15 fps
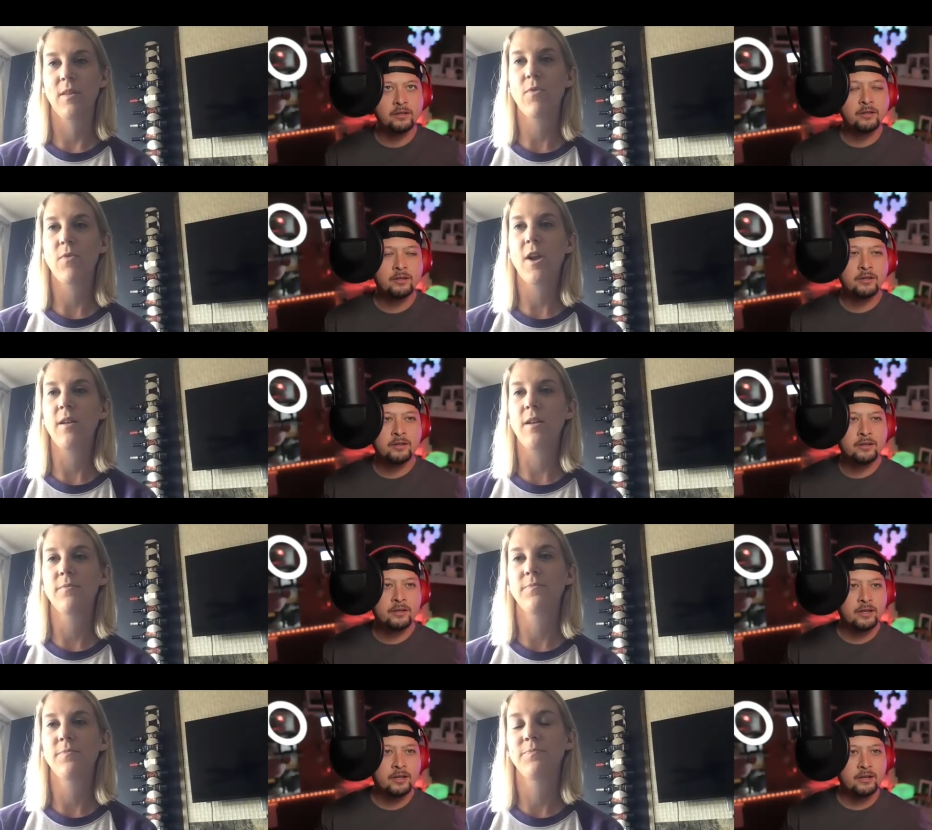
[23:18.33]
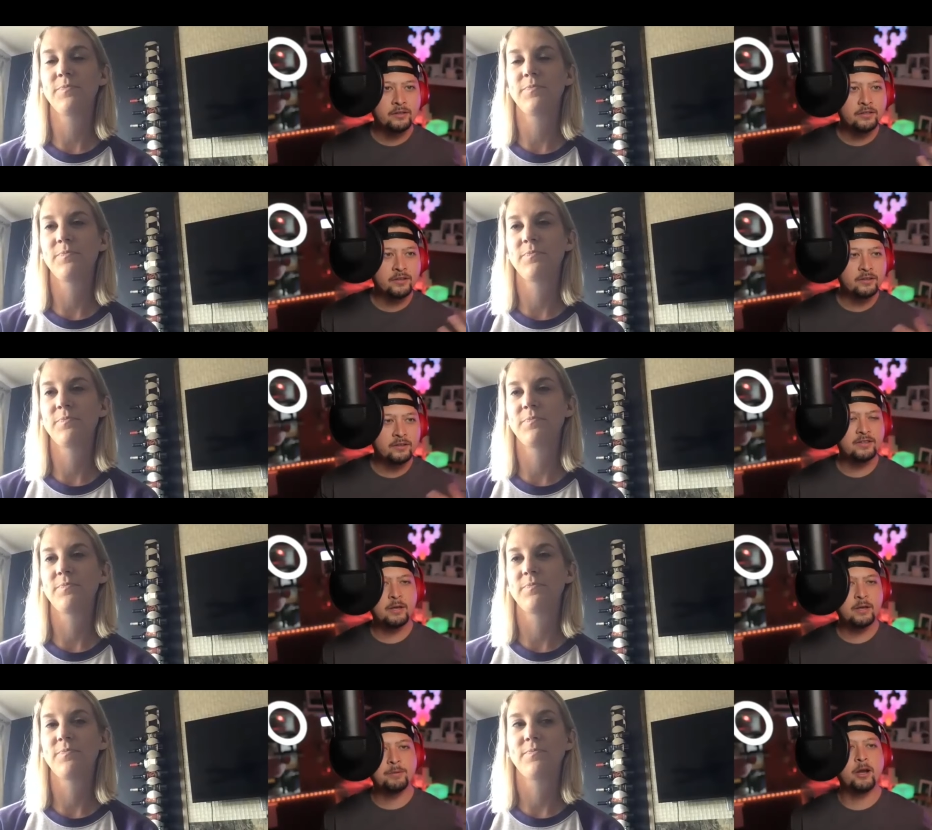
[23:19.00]
Speaker 1: Right. nothing else is
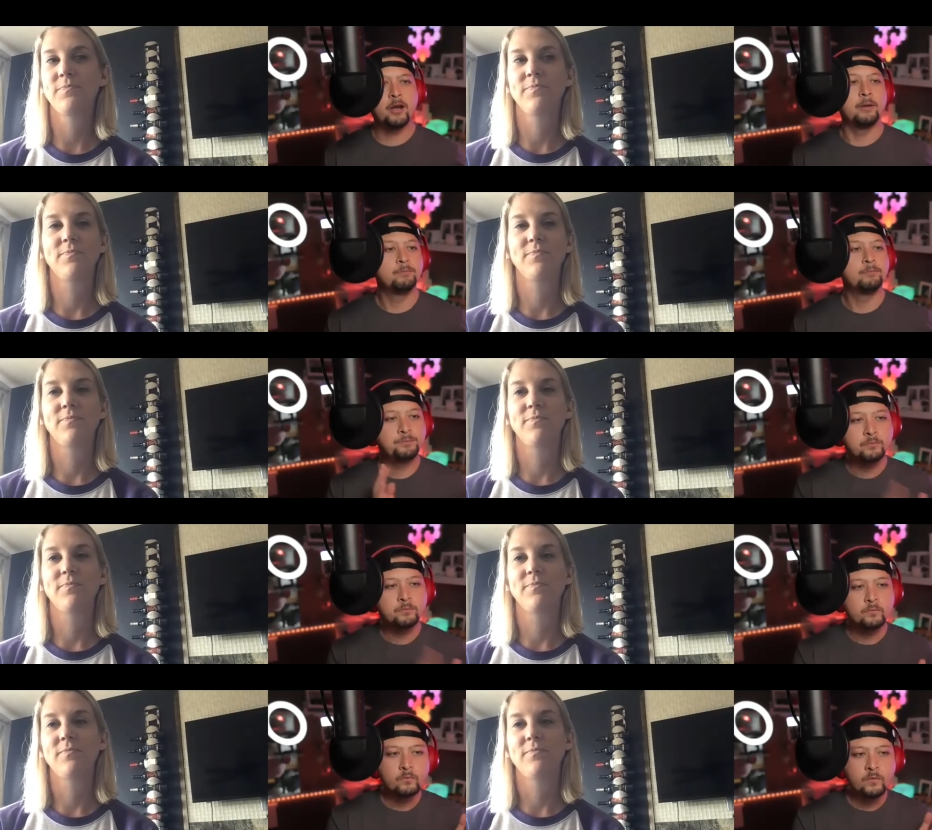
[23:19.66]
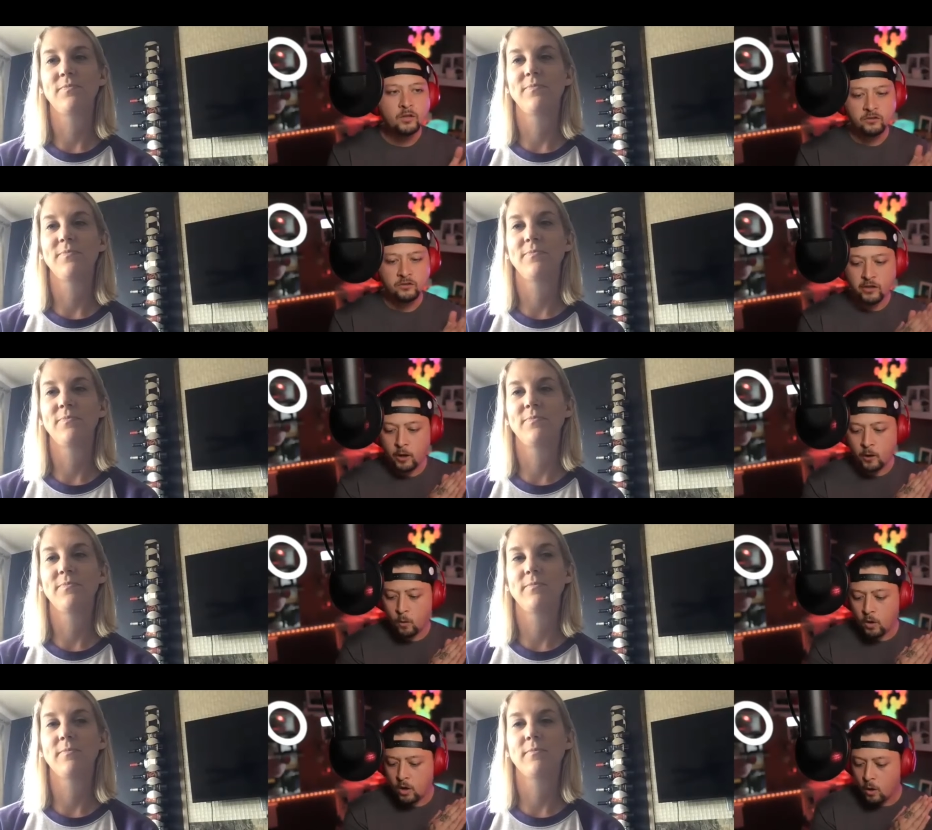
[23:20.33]
happening. All right.
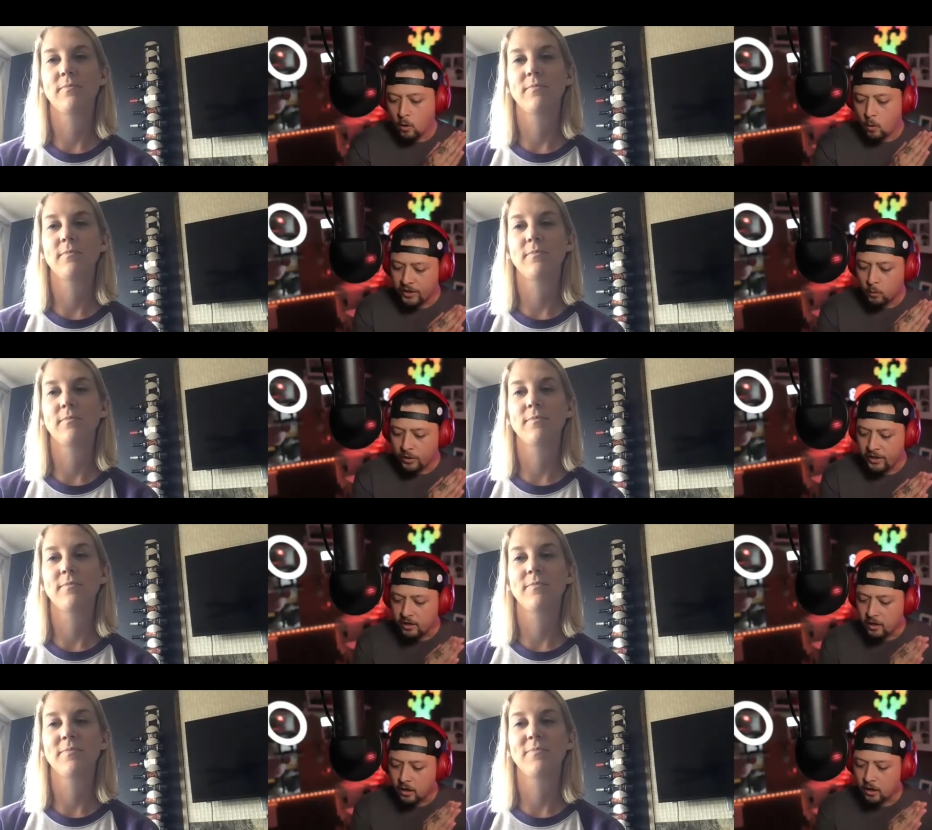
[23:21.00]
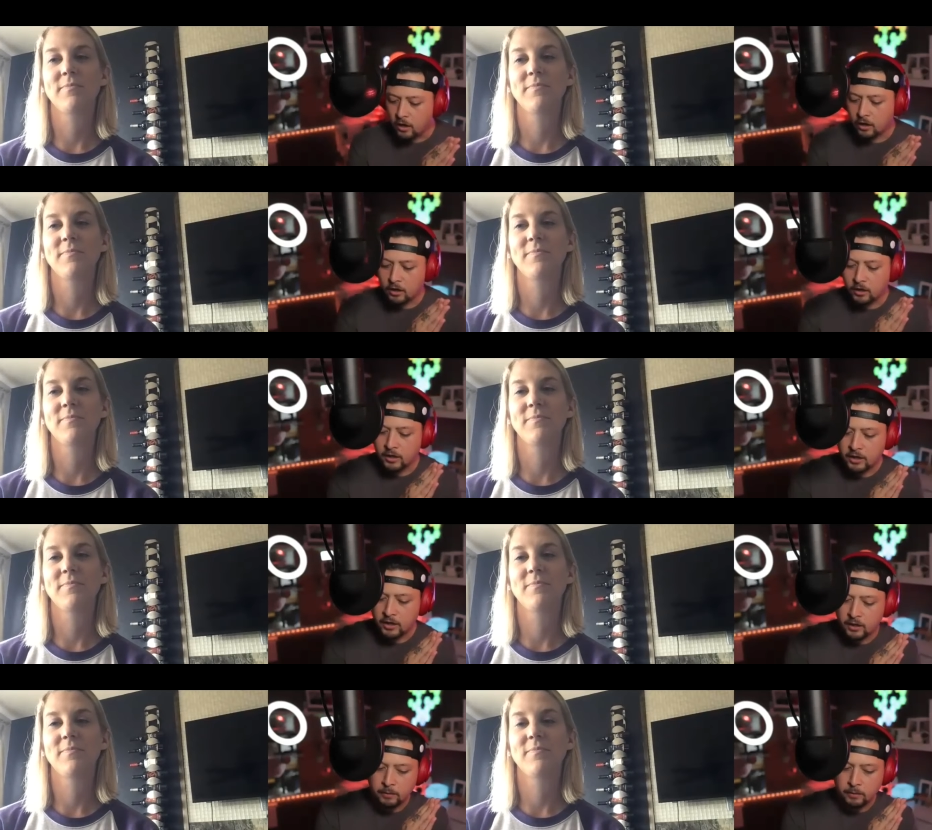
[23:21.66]
So we are
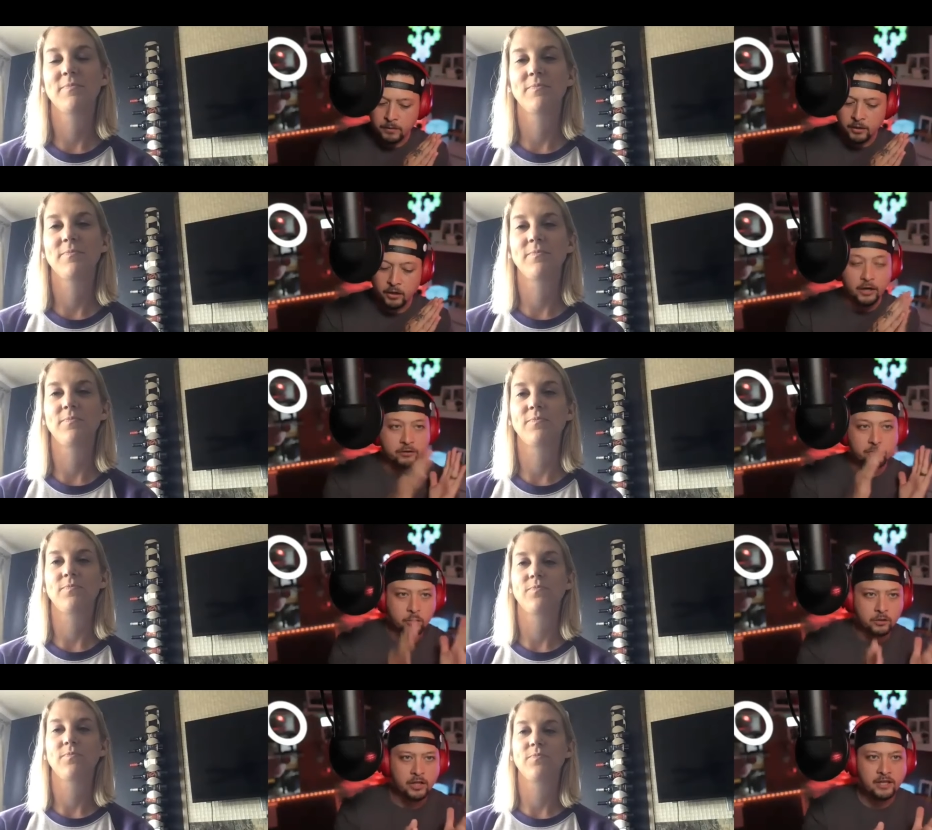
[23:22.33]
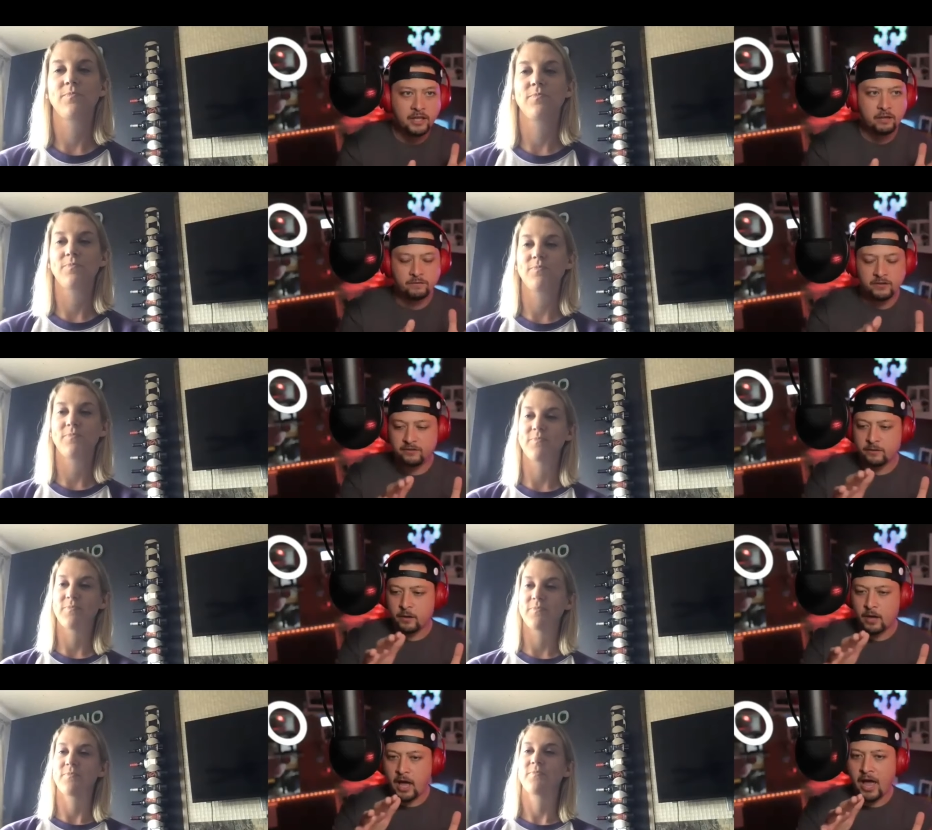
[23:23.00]
um, all right. So Clay Canvas.
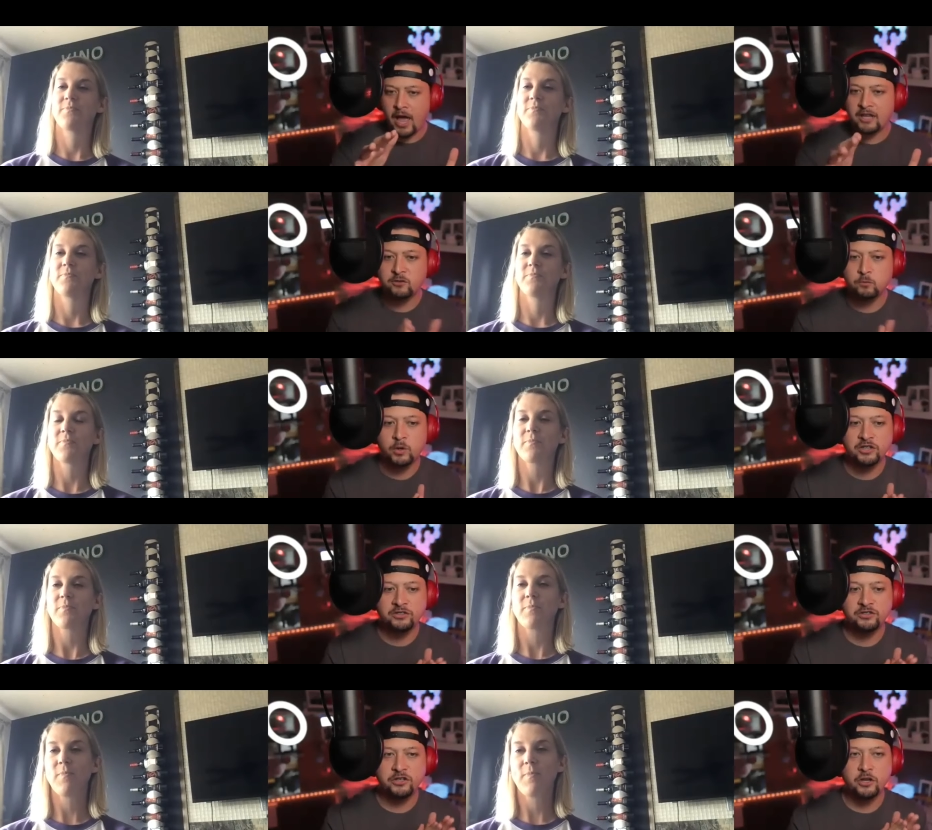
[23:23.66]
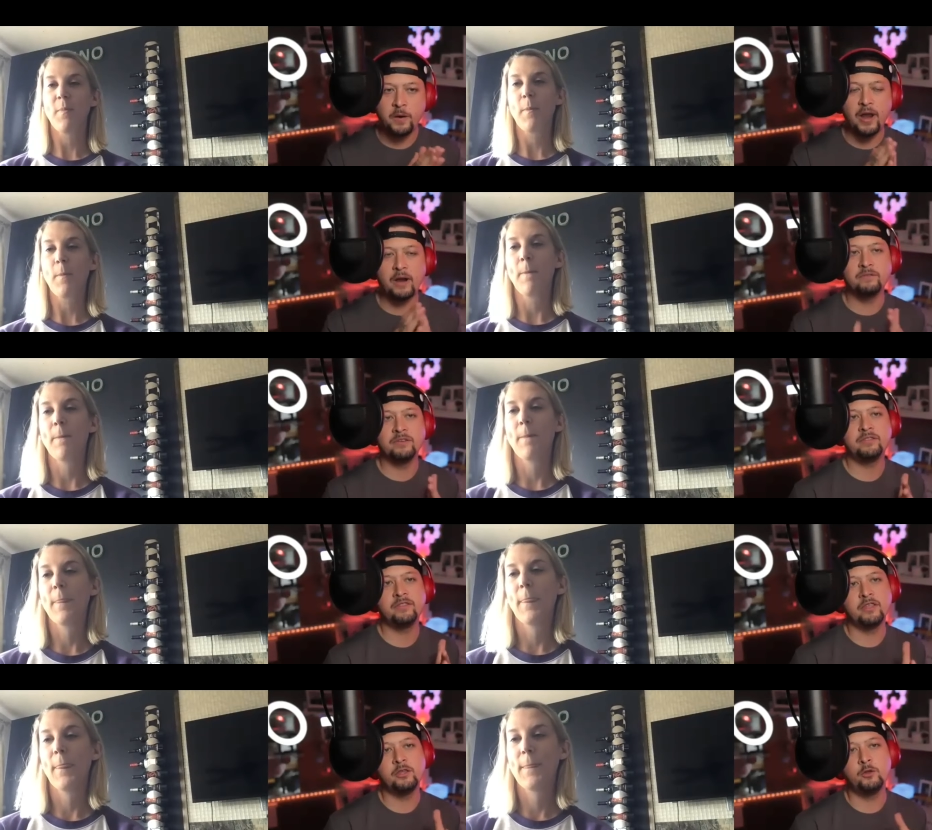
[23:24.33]
I just wanted to know
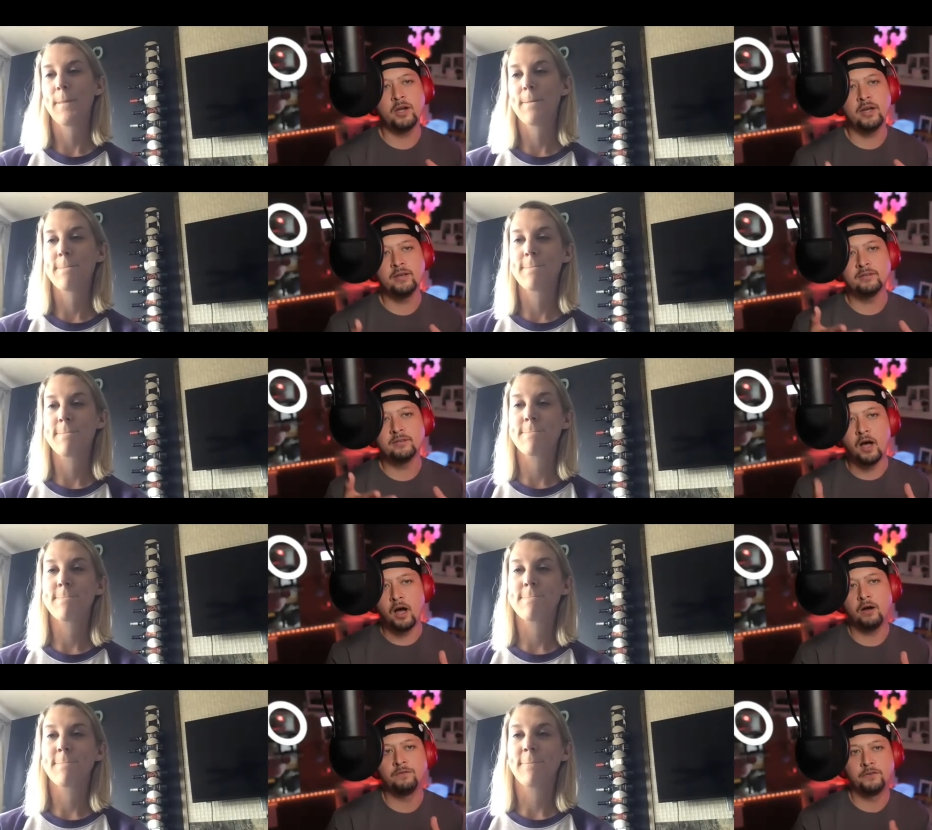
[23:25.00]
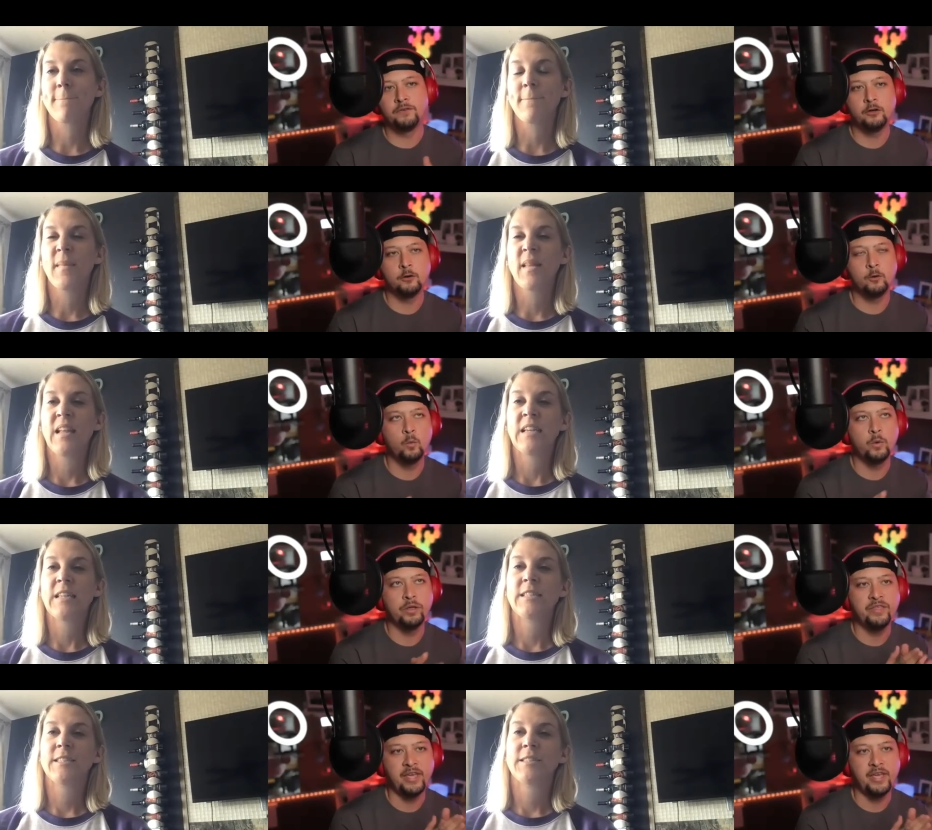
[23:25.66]
everything that you guys offer
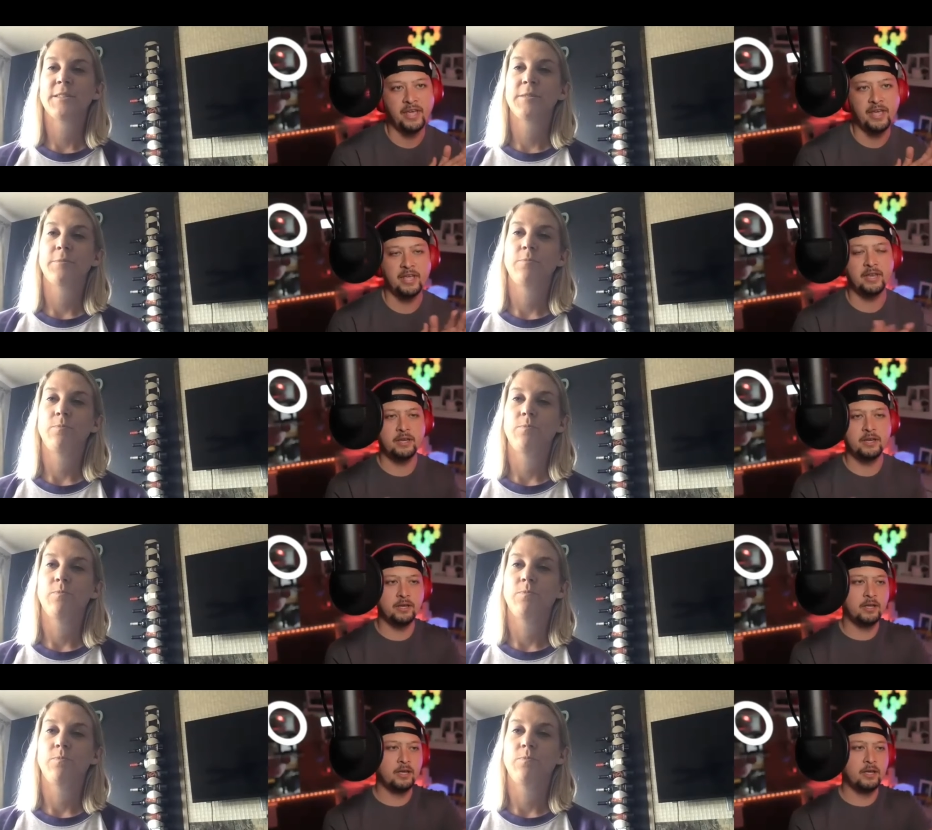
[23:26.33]
within